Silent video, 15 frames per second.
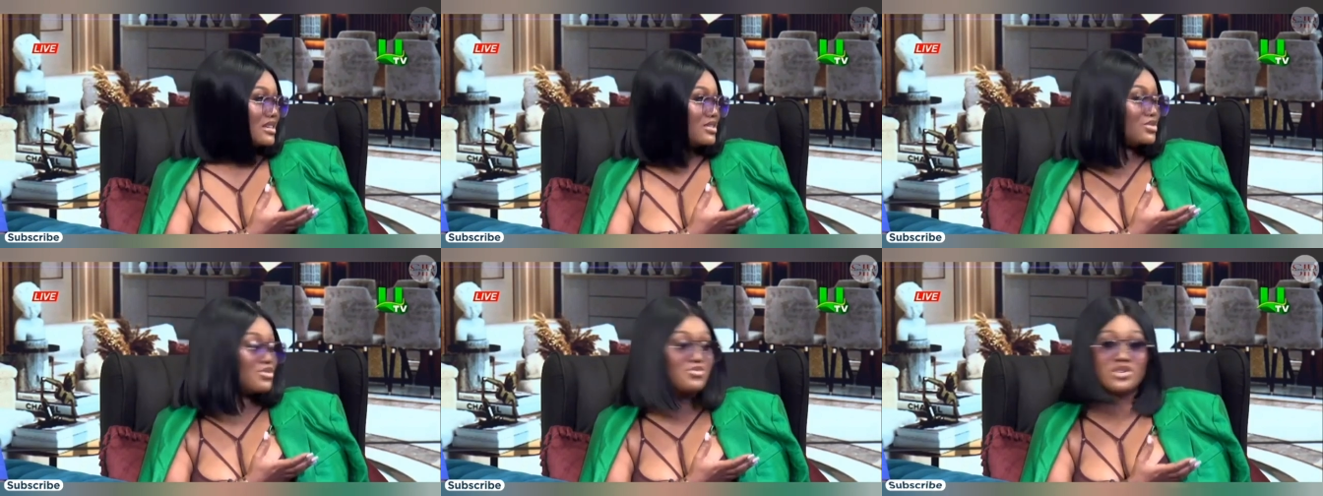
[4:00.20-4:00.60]

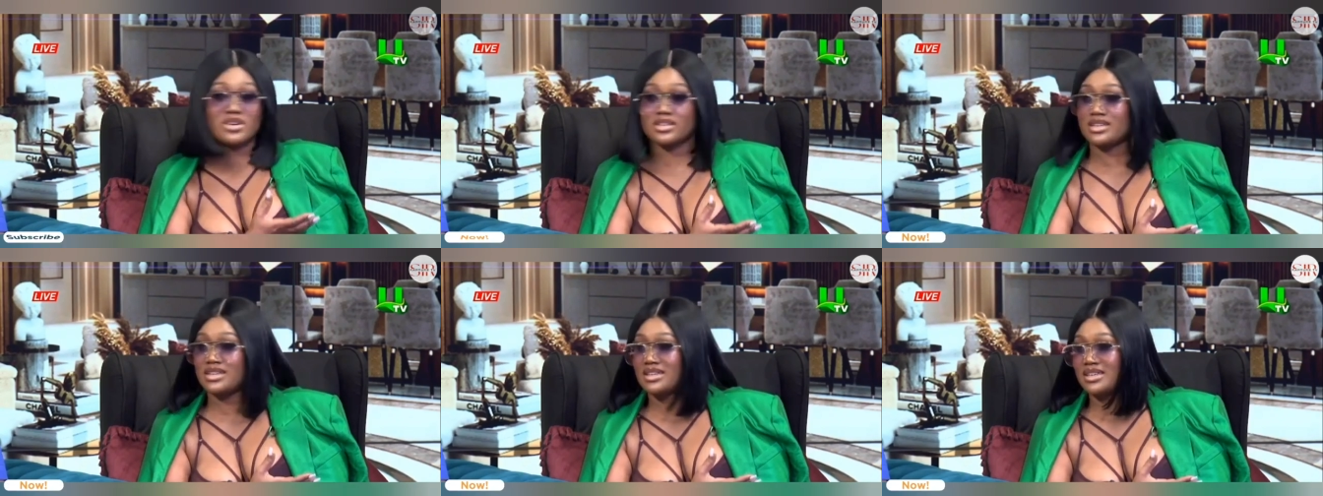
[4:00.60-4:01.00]
to
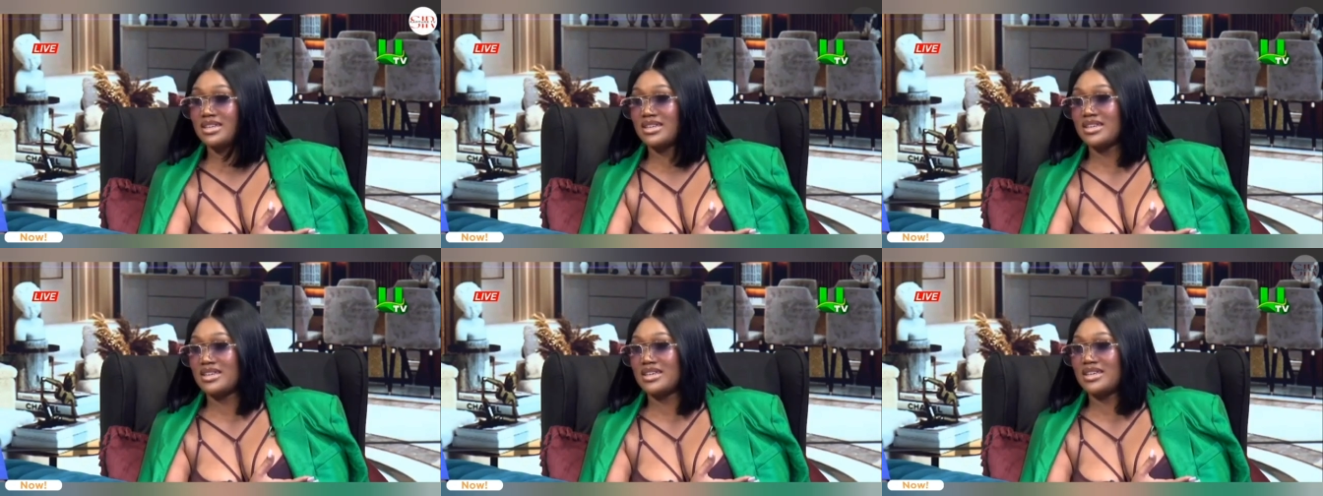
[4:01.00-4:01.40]
work.
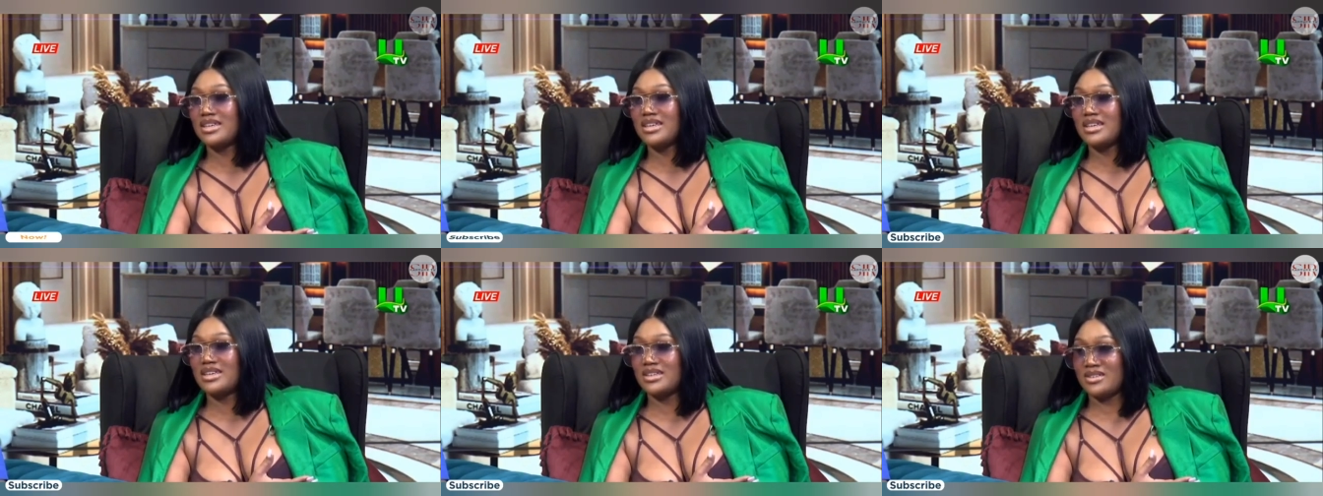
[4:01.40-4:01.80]

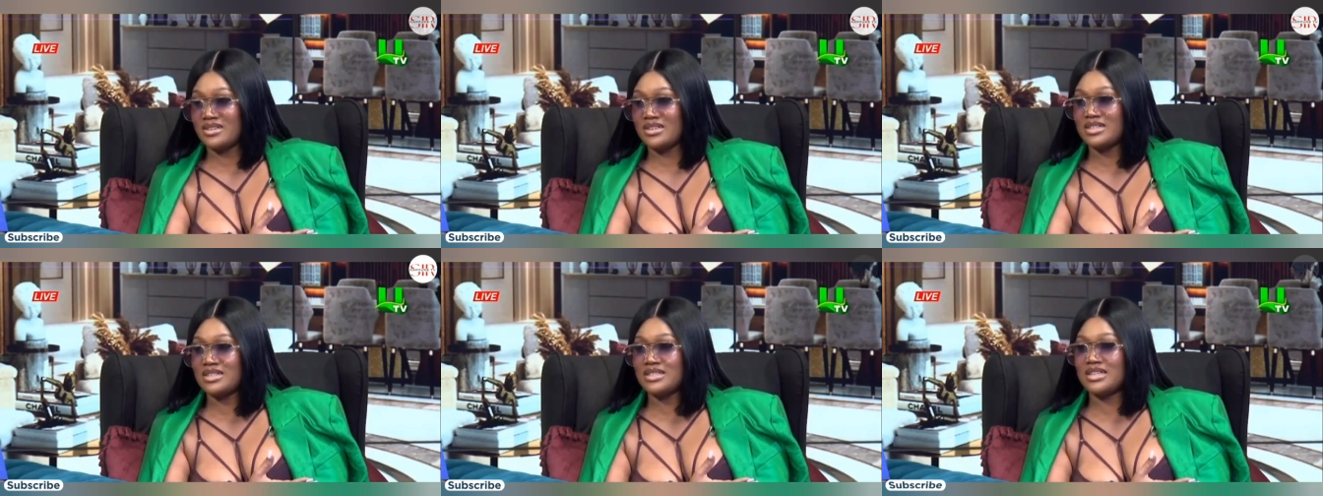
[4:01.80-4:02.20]
You
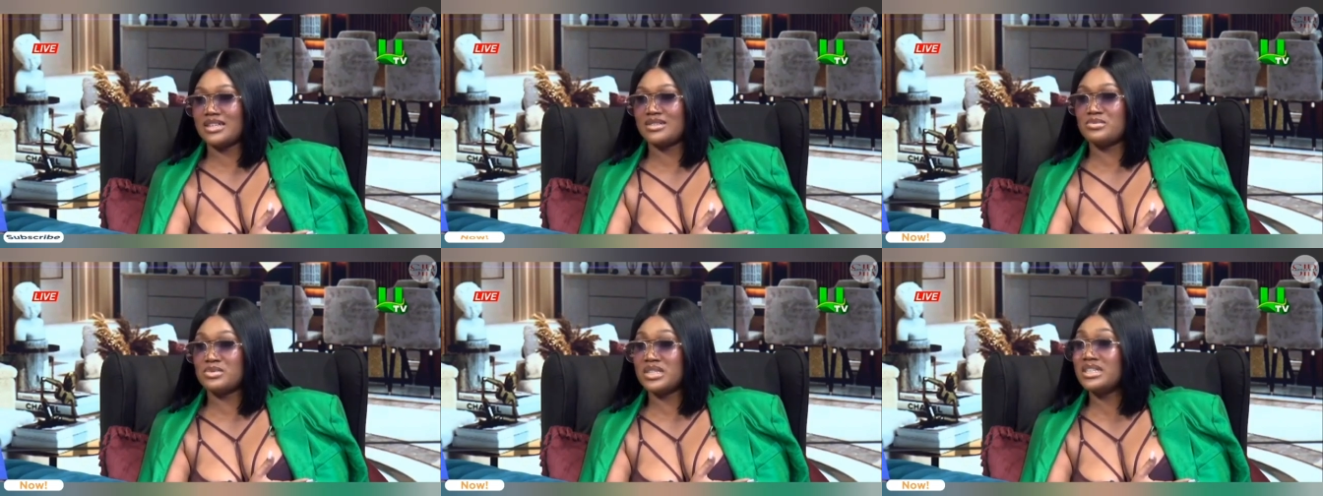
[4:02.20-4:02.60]

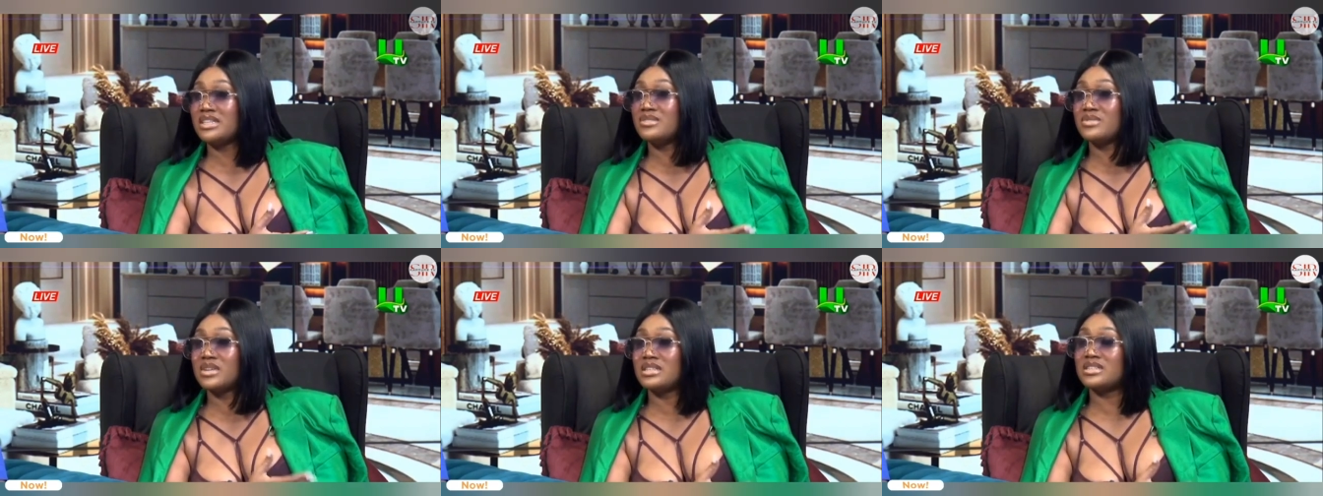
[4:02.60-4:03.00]
understand, when
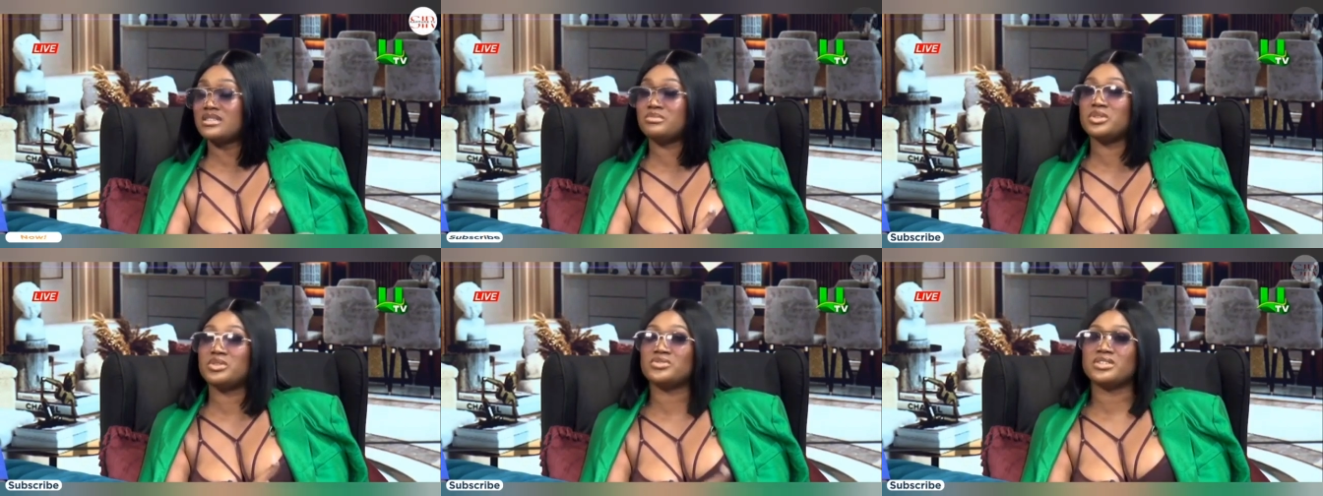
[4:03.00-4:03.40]
he invited
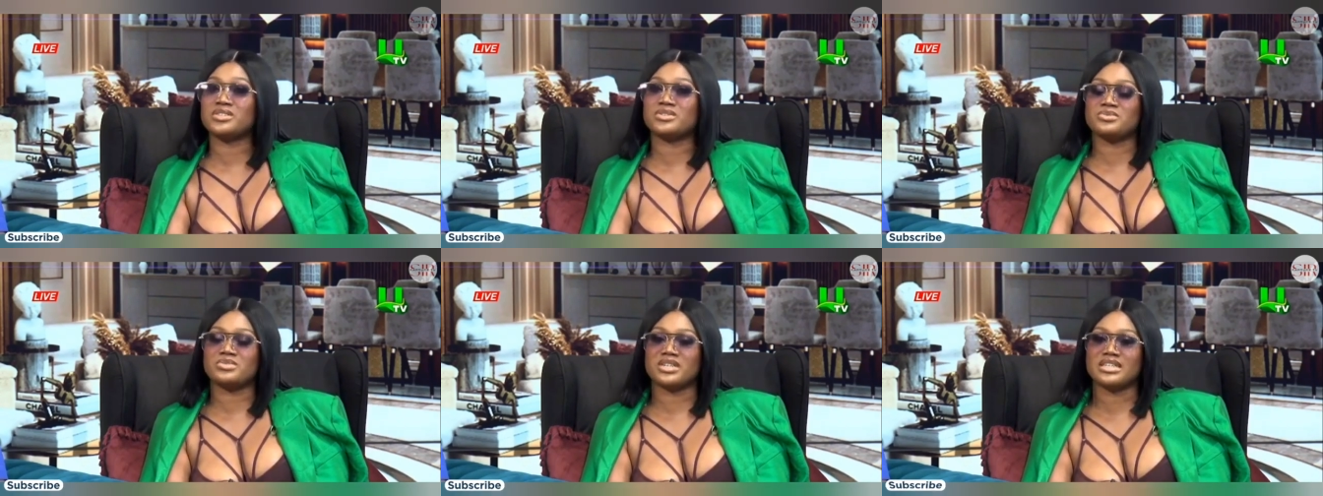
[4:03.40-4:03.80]
me over
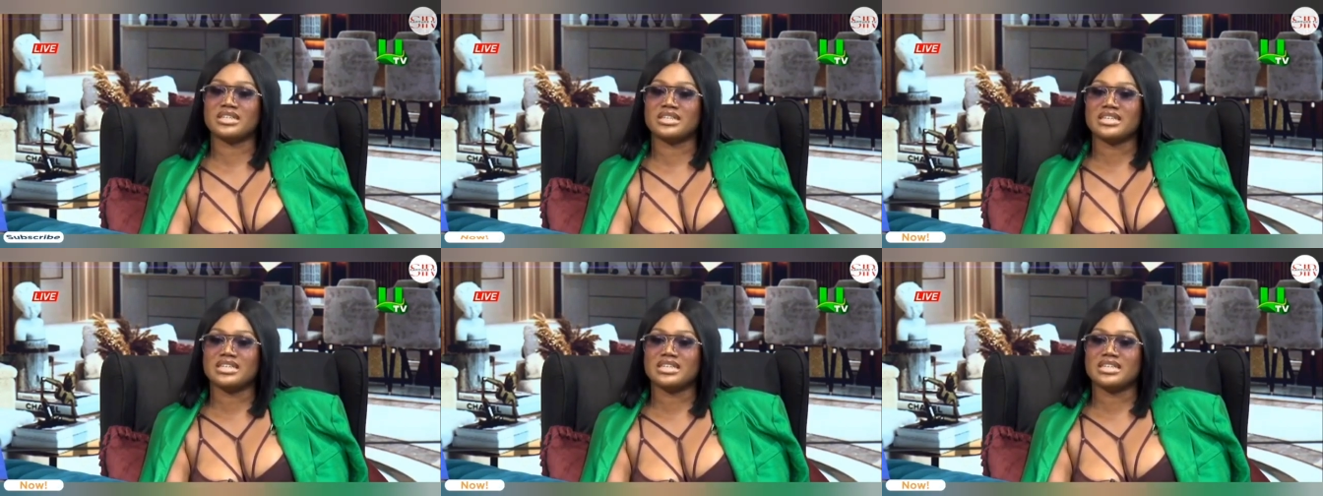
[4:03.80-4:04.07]
to work.